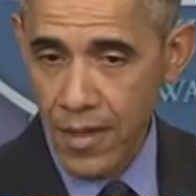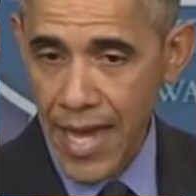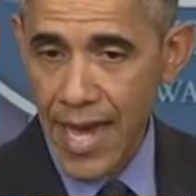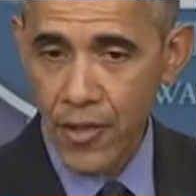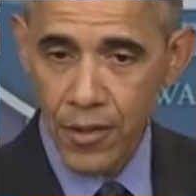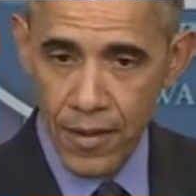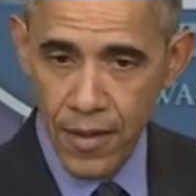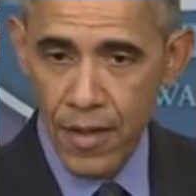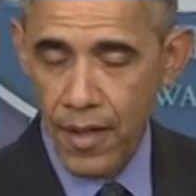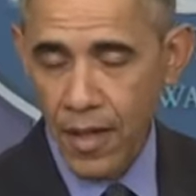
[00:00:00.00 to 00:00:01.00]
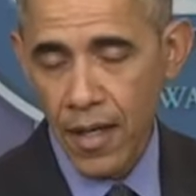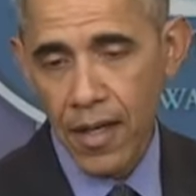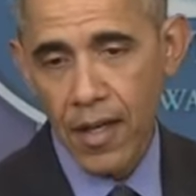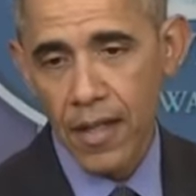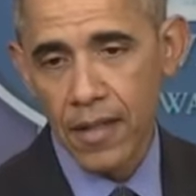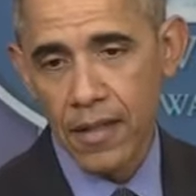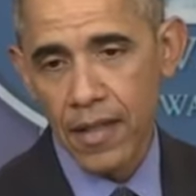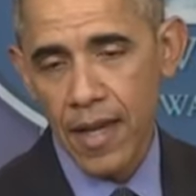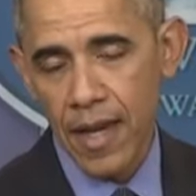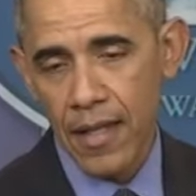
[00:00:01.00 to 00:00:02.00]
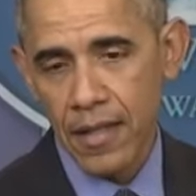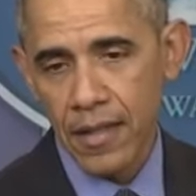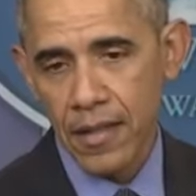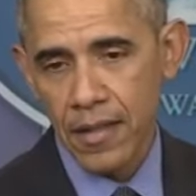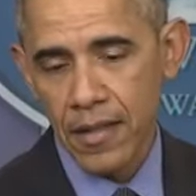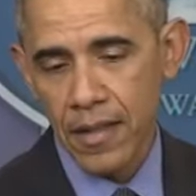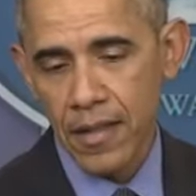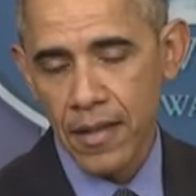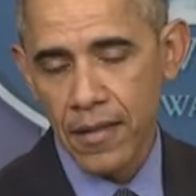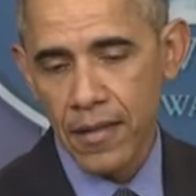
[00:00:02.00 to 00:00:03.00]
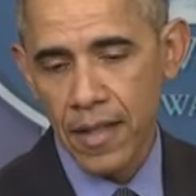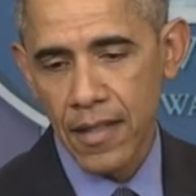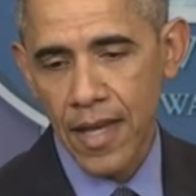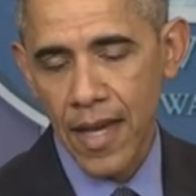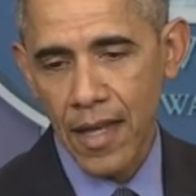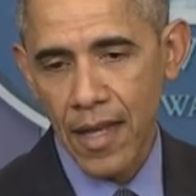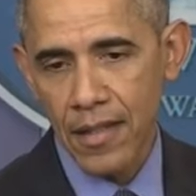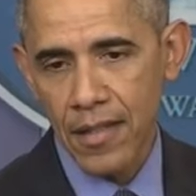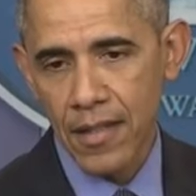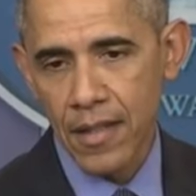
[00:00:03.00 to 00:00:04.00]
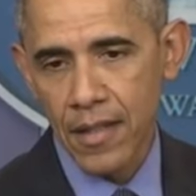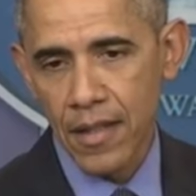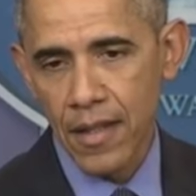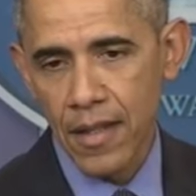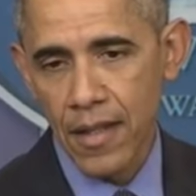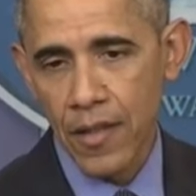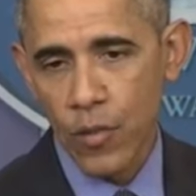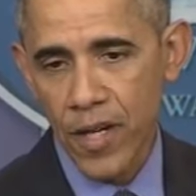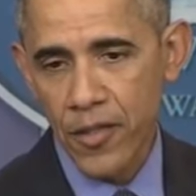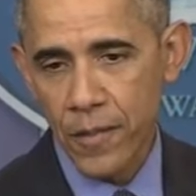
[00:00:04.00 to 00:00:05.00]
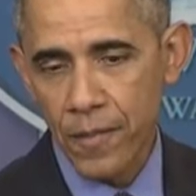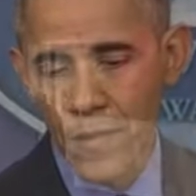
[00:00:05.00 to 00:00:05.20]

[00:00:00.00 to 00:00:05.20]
Daesh uh, and uh, its allies uh, in the region.